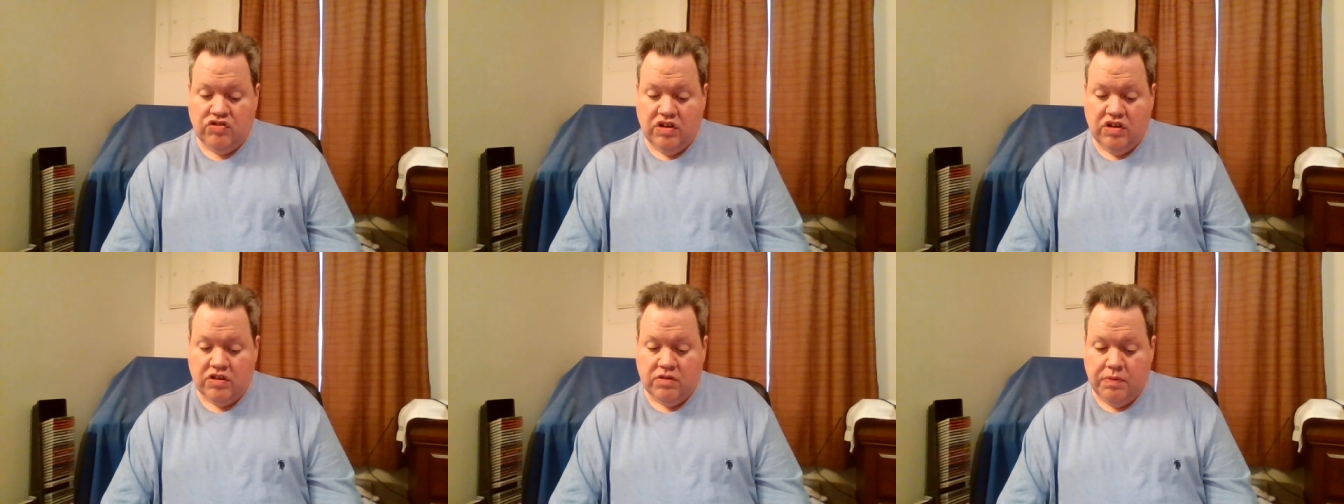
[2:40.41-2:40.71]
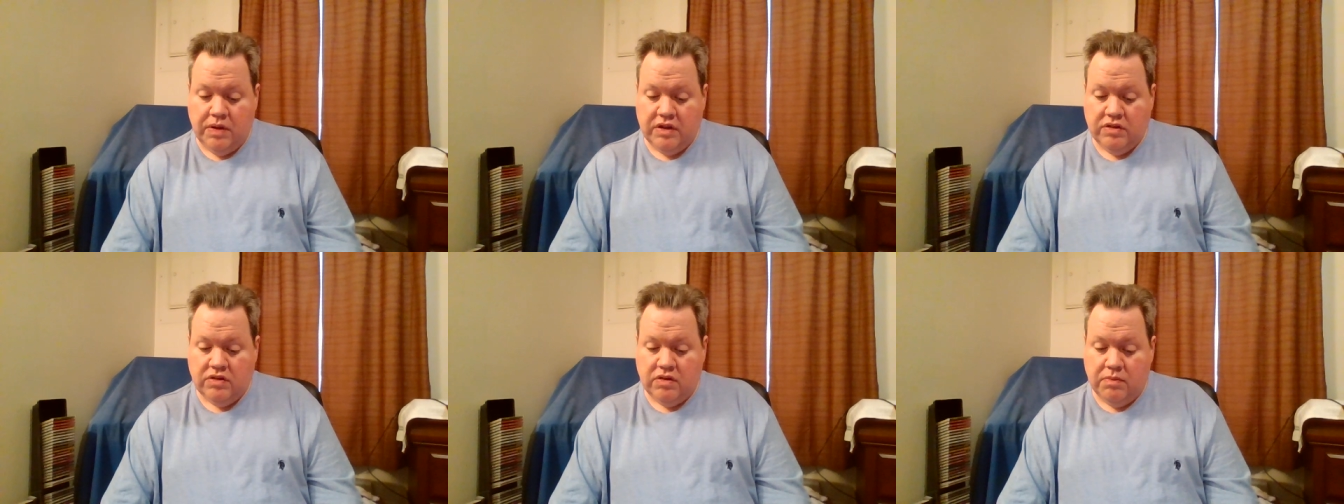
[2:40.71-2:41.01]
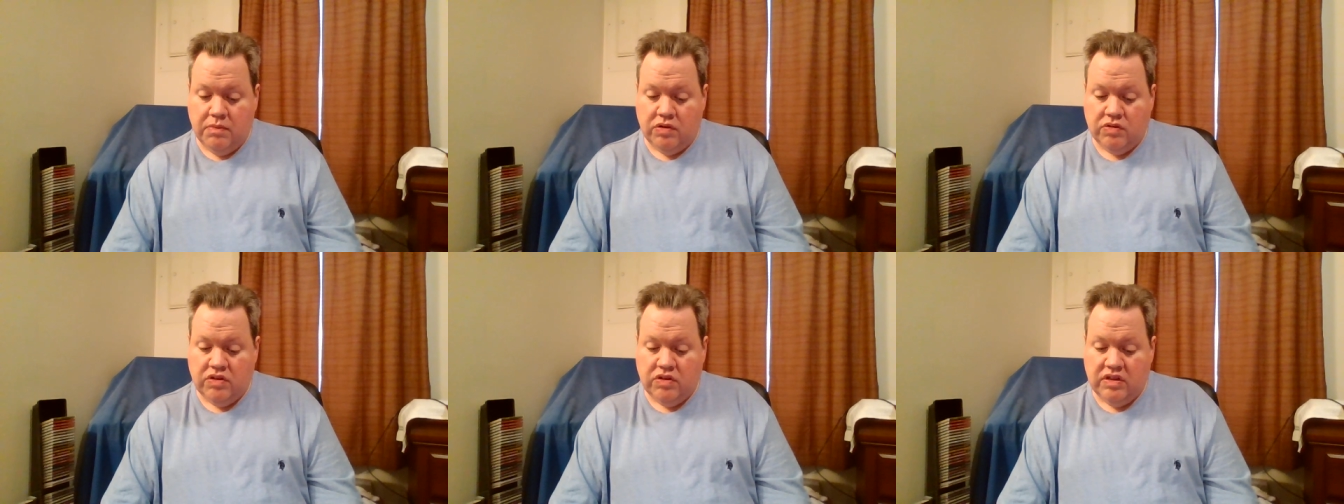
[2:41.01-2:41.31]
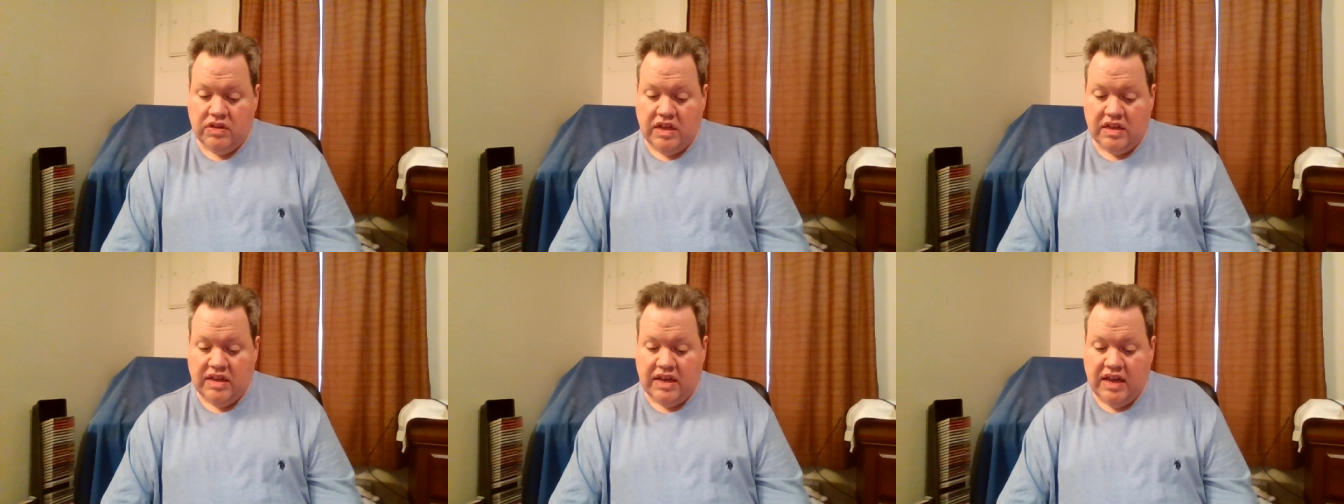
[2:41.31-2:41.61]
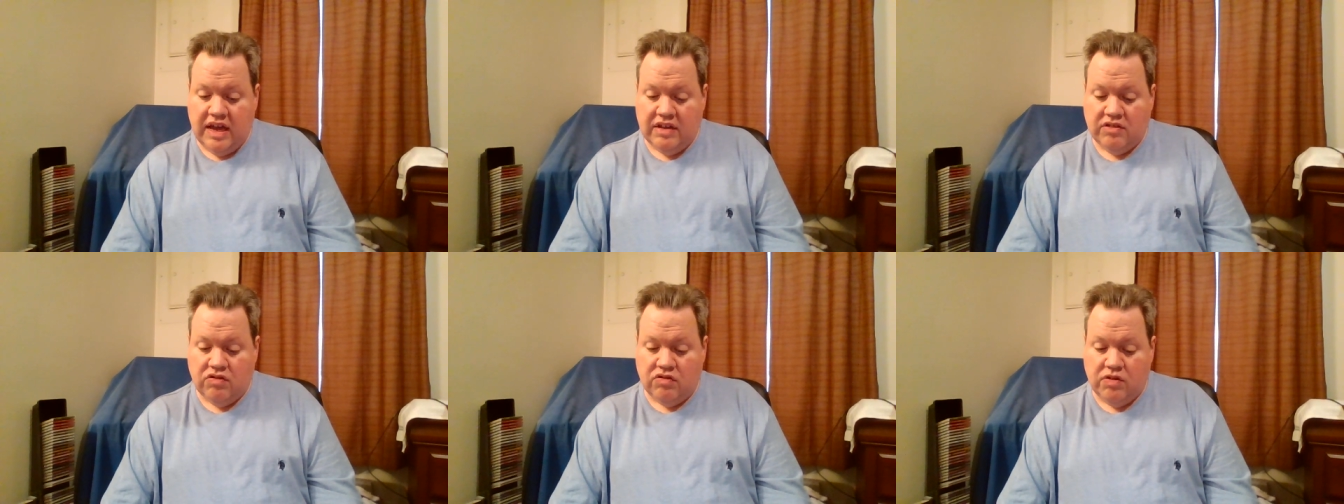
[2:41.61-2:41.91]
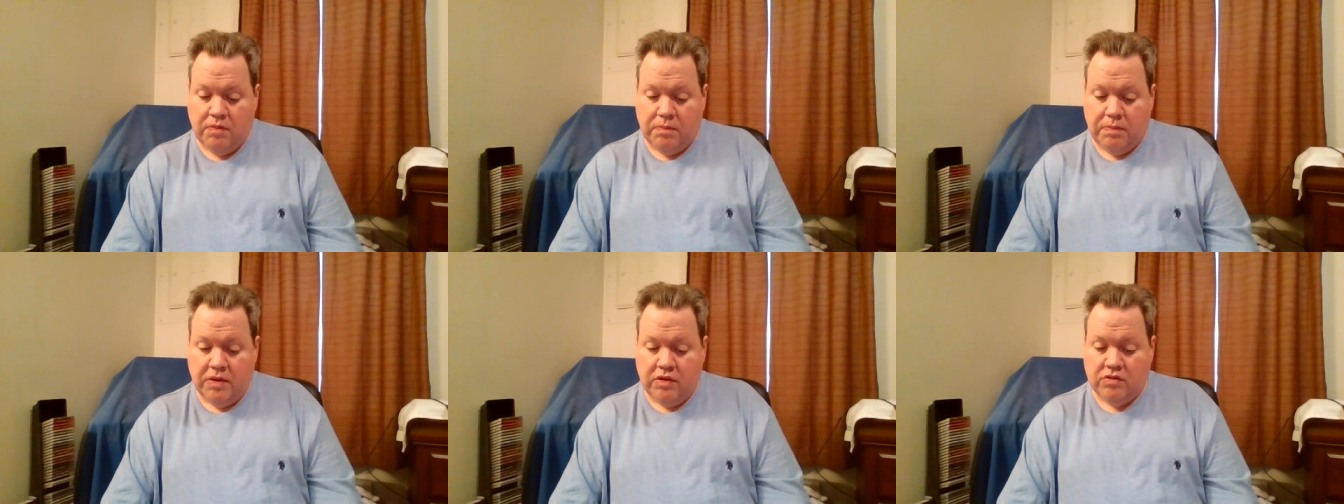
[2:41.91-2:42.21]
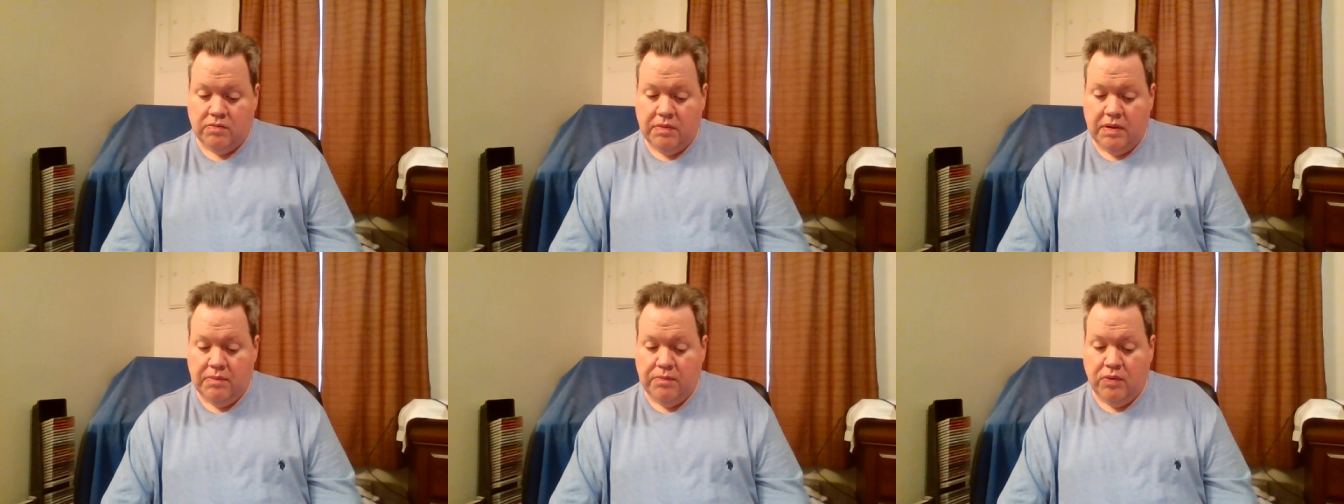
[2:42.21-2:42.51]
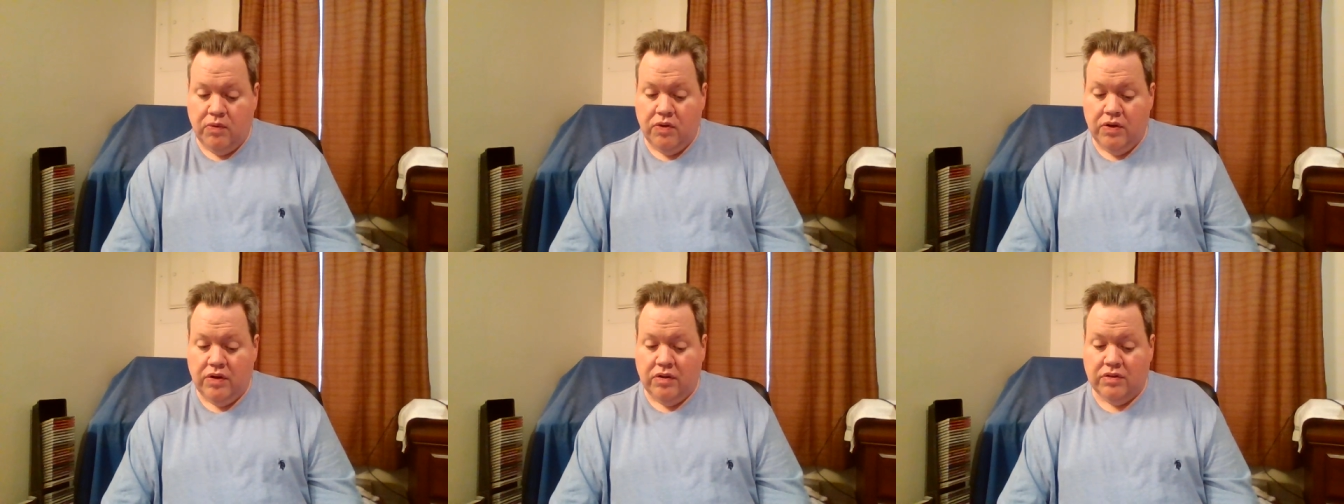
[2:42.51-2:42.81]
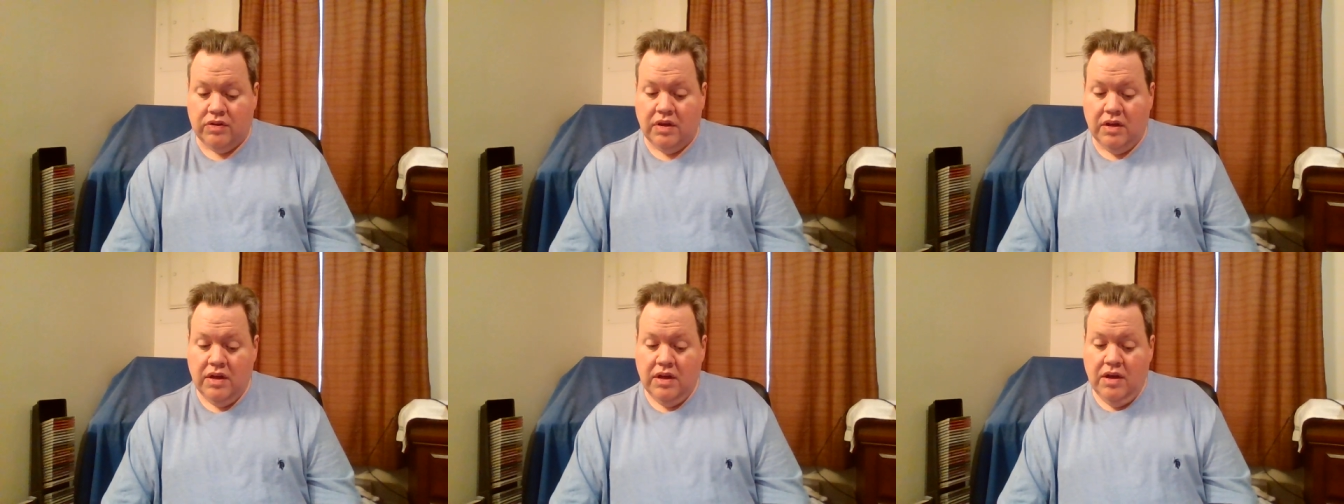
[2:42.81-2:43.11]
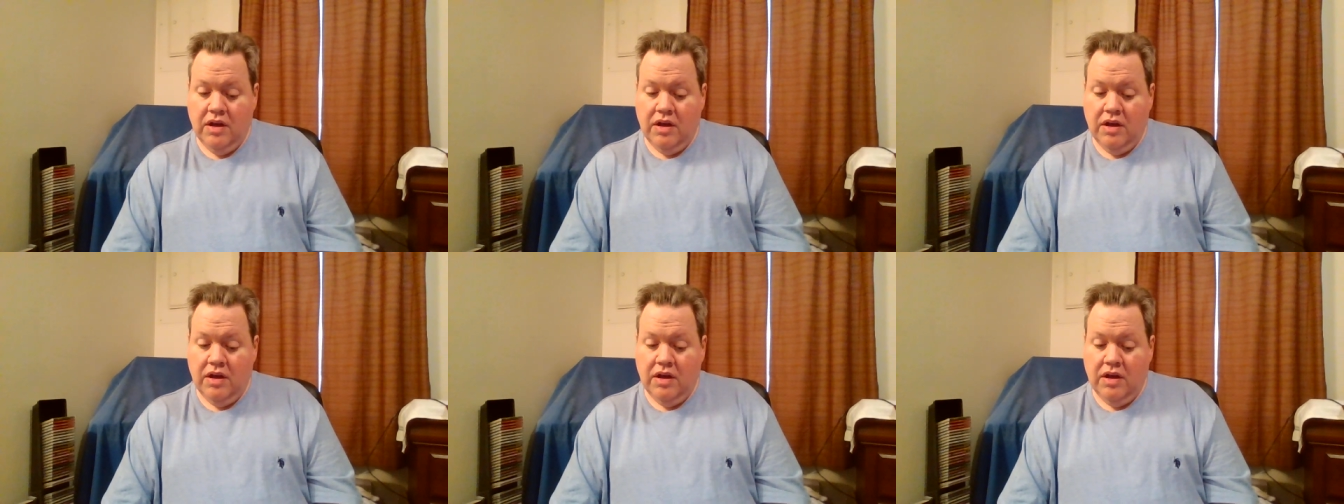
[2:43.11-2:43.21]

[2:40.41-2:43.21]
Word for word: she explains to Marcy that the eggs are supposed to be boiled.